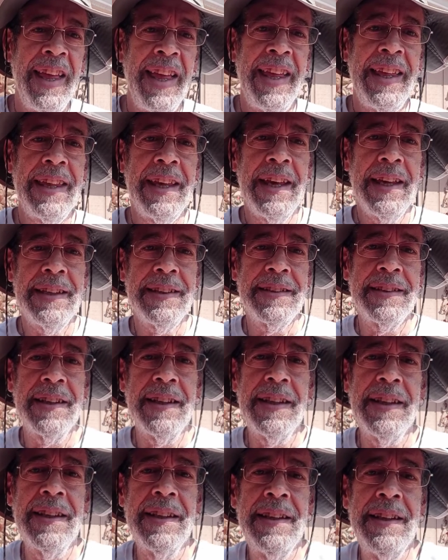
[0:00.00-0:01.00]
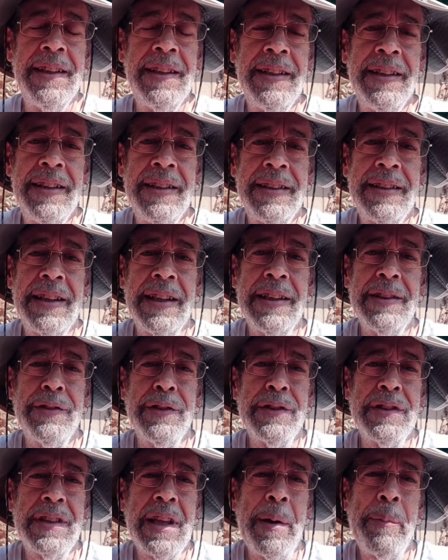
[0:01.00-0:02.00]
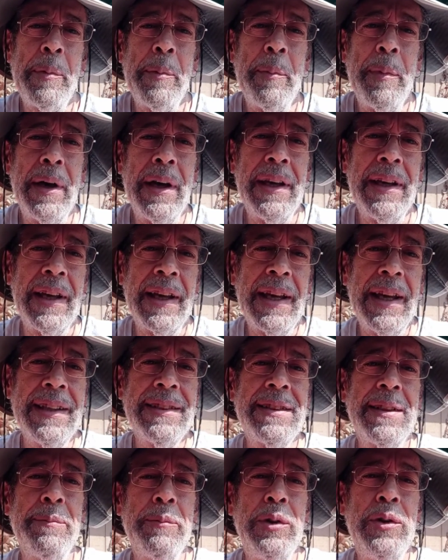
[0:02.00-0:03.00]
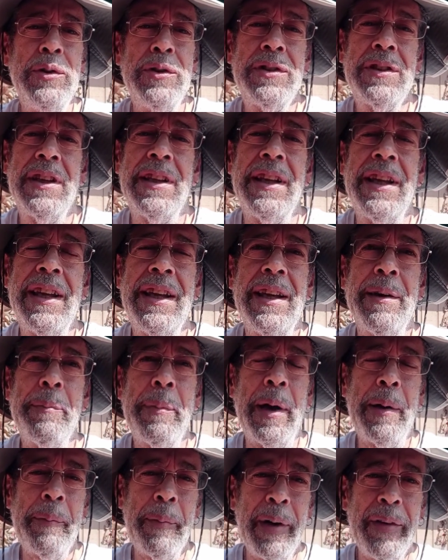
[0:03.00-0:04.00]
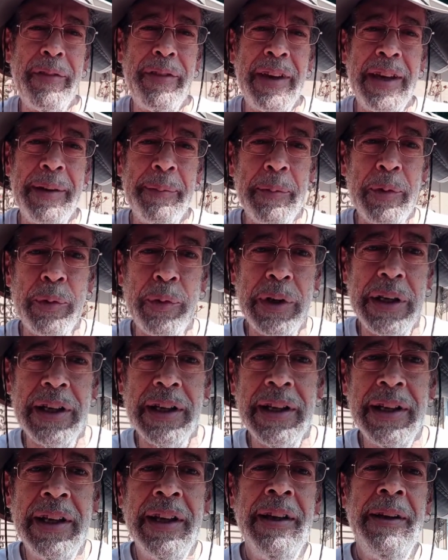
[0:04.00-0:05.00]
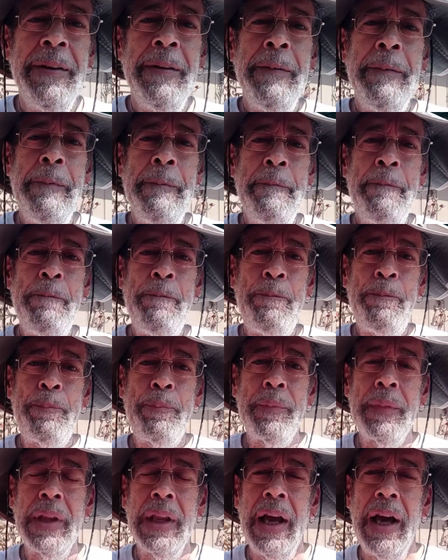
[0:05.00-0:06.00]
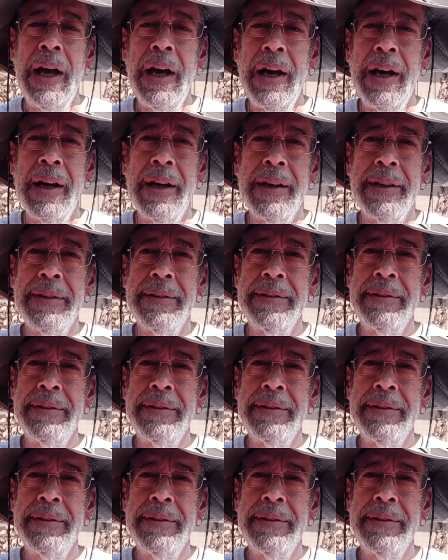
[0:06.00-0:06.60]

Hey guys, uh, thanks for stopping by. I got some news today about my van Maria. Uh,